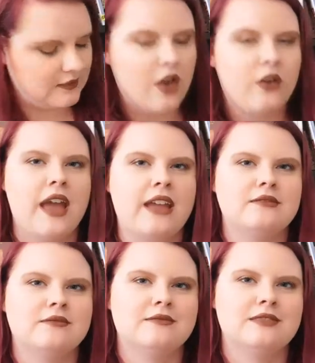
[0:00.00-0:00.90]
Okay,
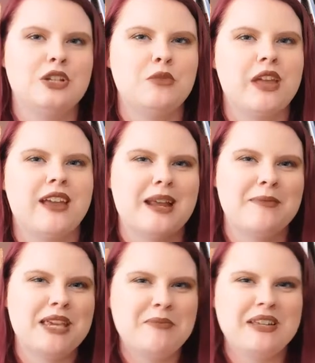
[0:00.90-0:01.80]
new plan. I'm
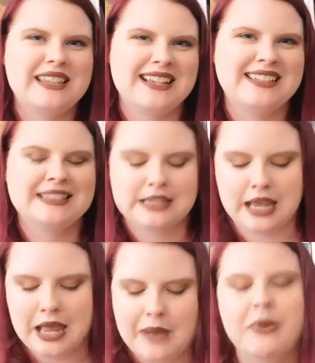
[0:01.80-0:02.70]
keeping this,
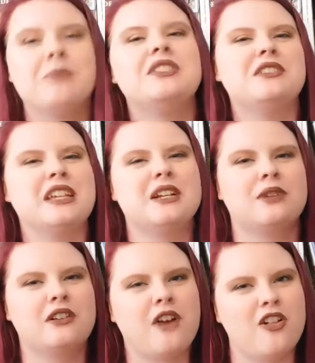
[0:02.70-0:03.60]
but I'm still getting
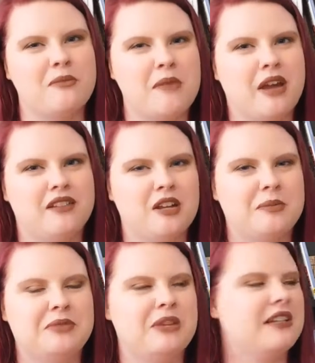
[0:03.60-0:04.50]
rid of all of my
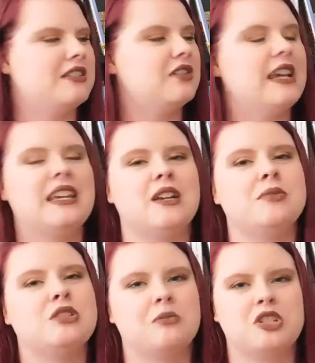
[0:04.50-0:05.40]
bind-ups because they're taking up
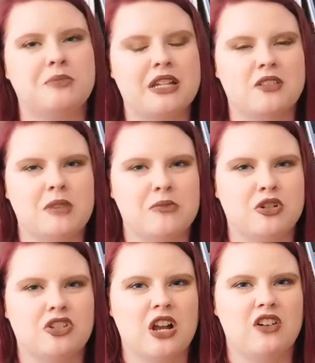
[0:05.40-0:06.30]
so much space on my
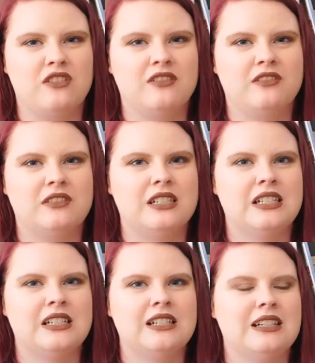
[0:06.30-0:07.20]
bookshelf,
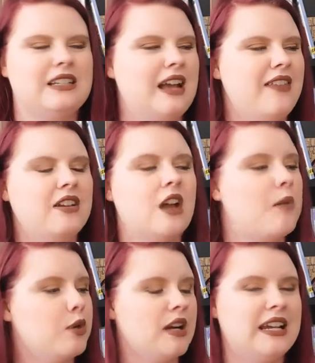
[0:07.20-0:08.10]
and they're
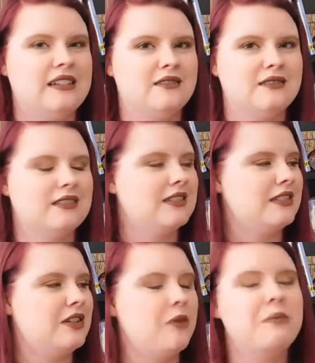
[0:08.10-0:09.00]
not pretty.
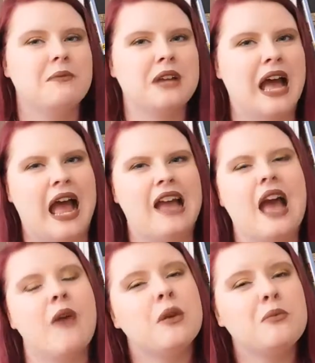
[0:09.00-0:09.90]
So
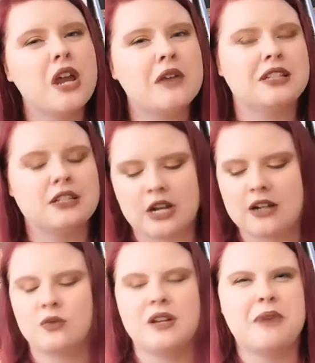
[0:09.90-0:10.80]
at one point I was going to try
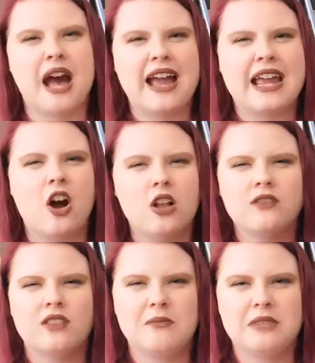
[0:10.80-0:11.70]
to rebuy all
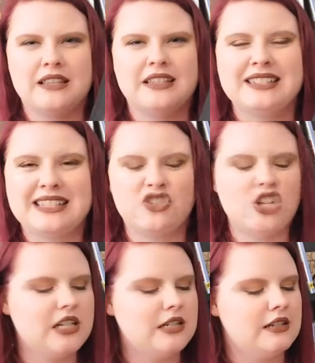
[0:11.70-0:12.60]
of them in this
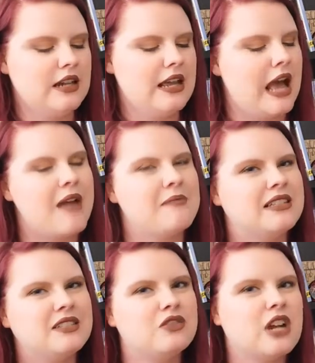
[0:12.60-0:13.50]
edition. I
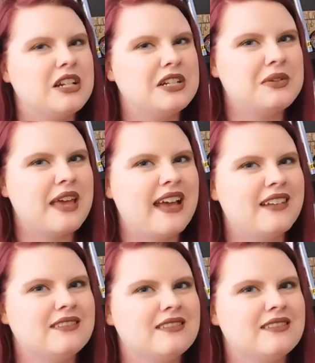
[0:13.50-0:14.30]
might still try to do that.